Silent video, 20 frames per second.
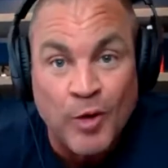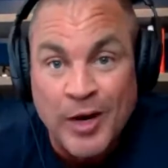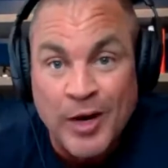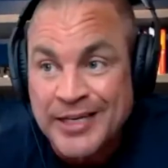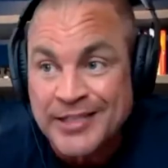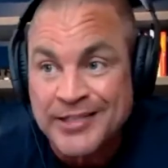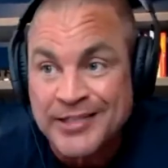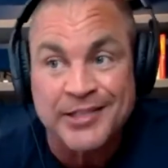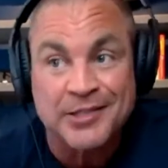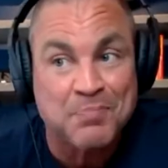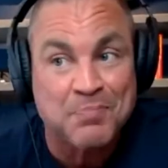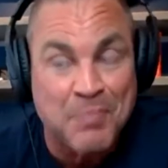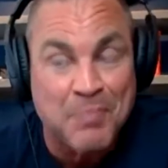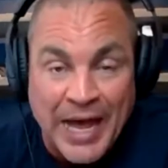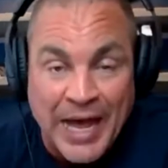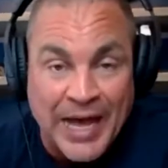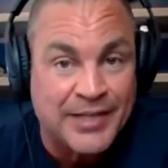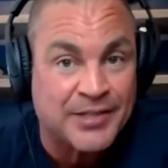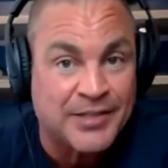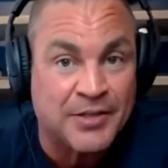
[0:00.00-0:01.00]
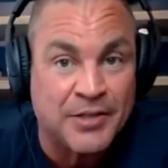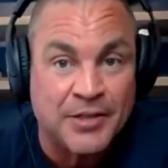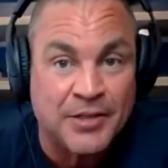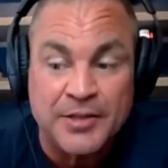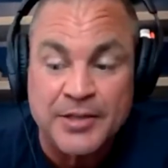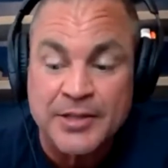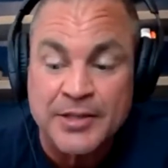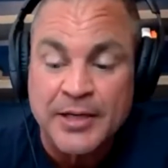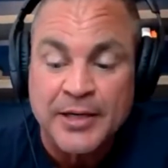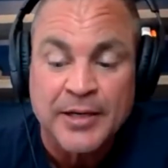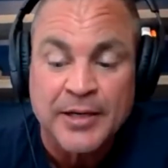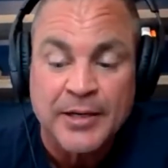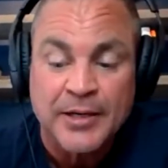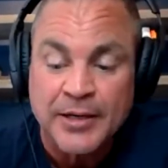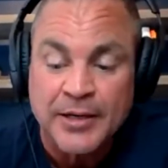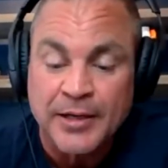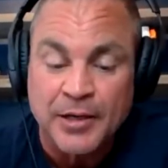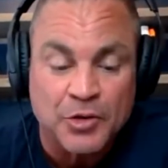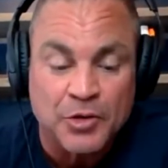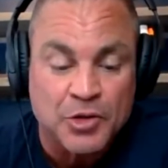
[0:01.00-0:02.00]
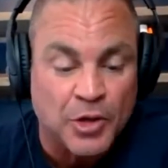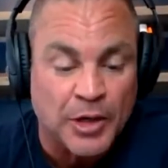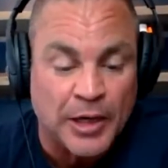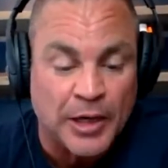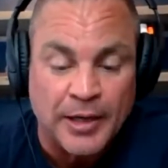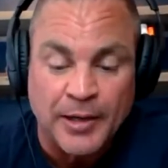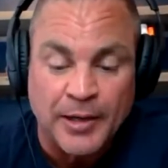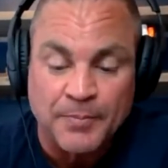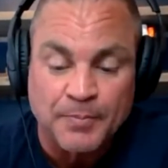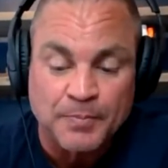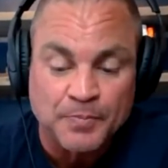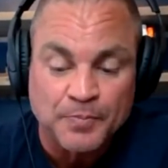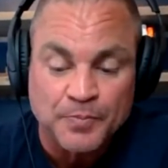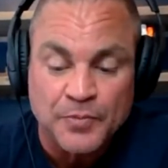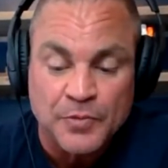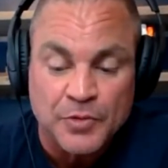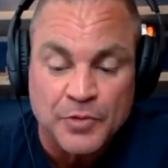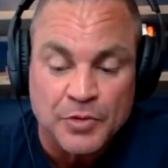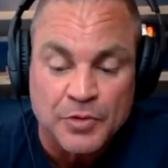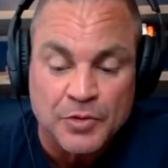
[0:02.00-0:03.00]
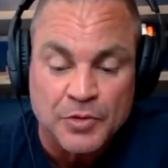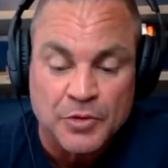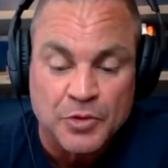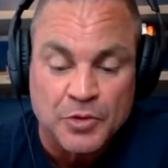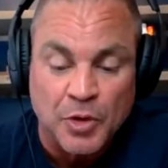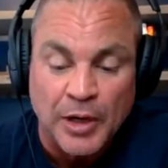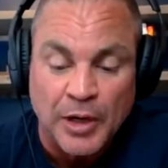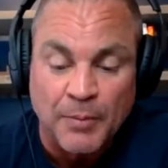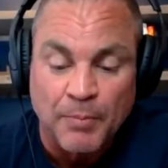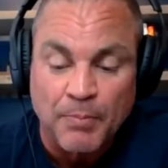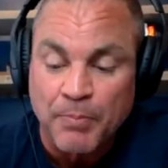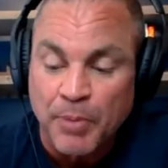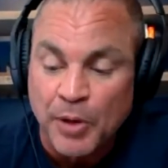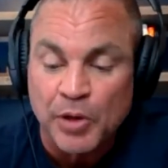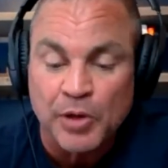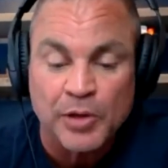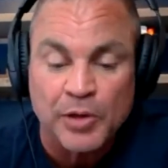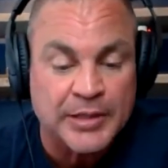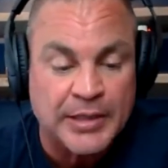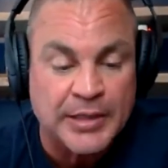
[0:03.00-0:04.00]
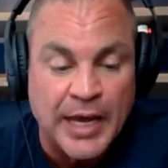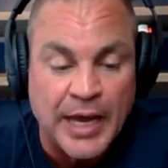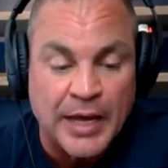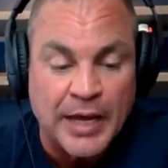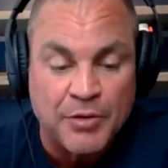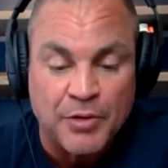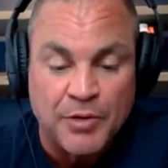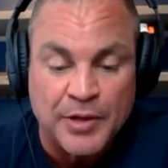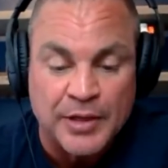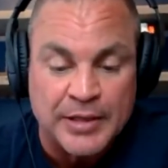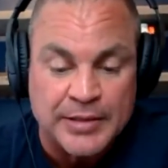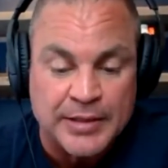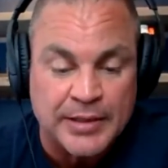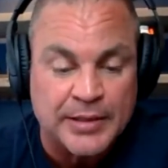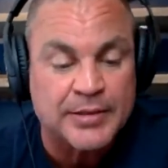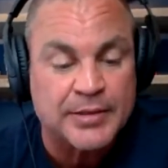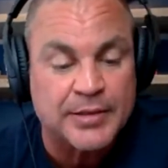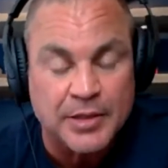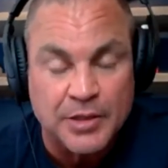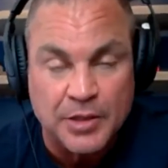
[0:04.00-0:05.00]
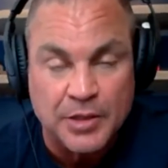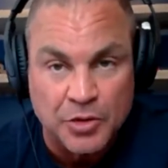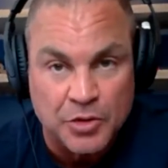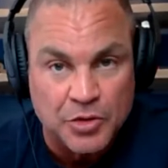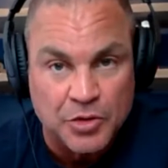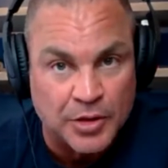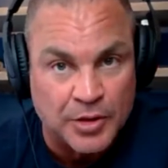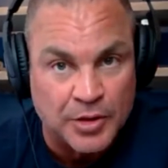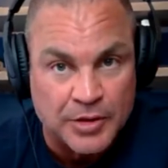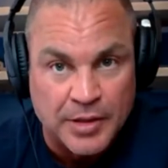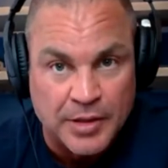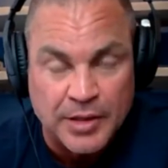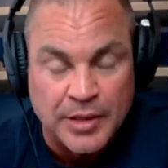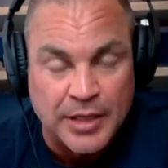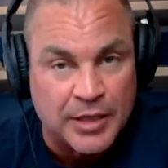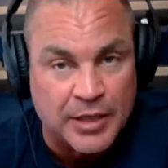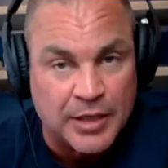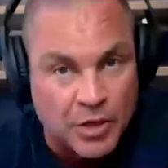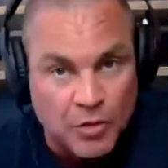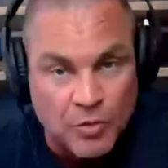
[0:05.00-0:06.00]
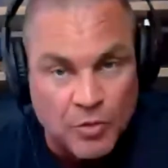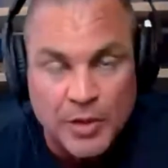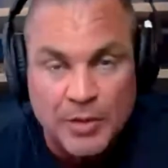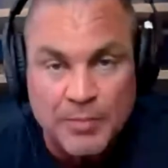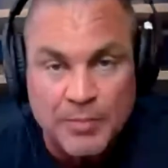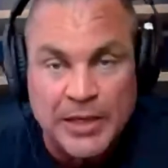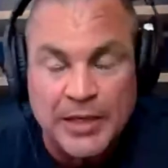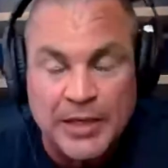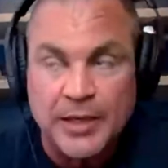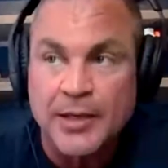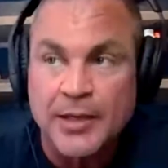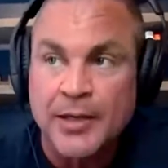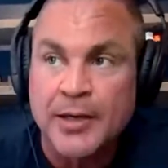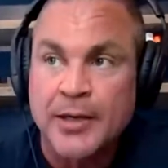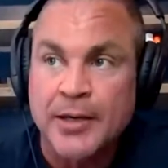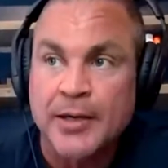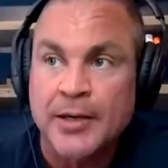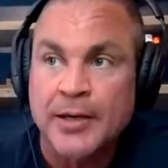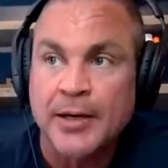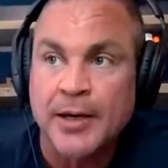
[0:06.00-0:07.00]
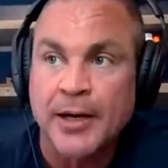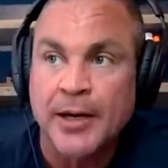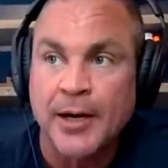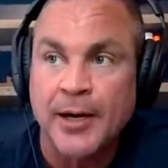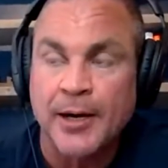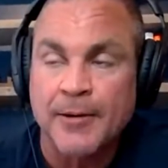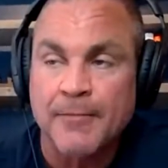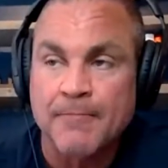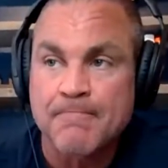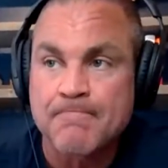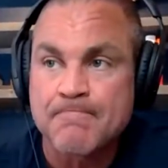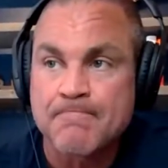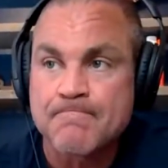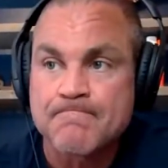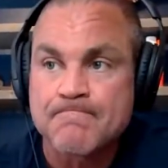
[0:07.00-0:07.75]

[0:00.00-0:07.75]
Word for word: racist bastards, you know, trying to pull together these institutions that they knew would be the